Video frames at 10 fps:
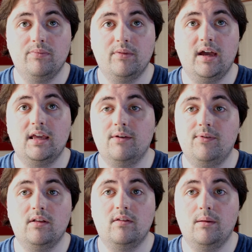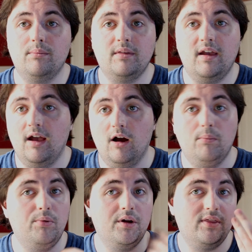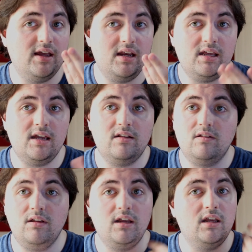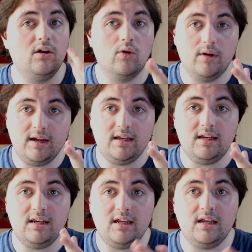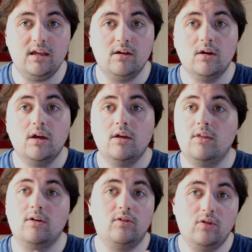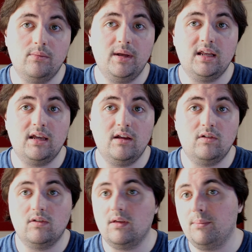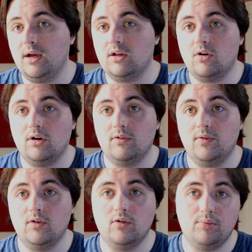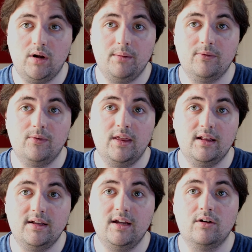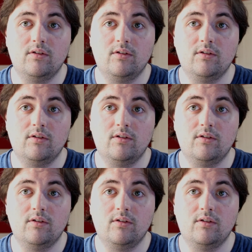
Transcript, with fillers: Like if it's something to help with ADHD or ADD, there are certain medications that might cause future problems for that later.